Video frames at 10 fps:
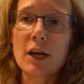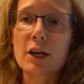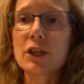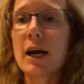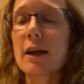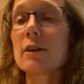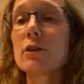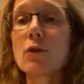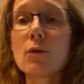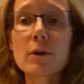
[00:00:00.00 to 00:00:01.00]
actually had a
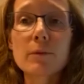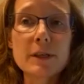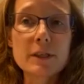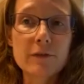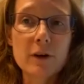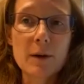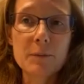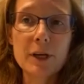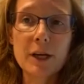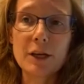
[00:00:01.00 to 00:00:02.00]
lower risk of
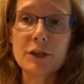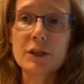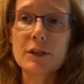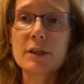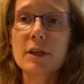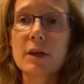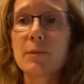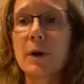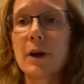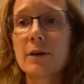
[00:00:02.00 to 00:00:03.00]
complications
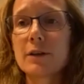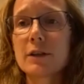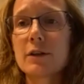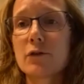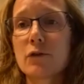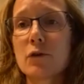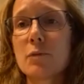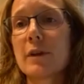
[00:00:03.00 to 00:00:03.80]
compared to the group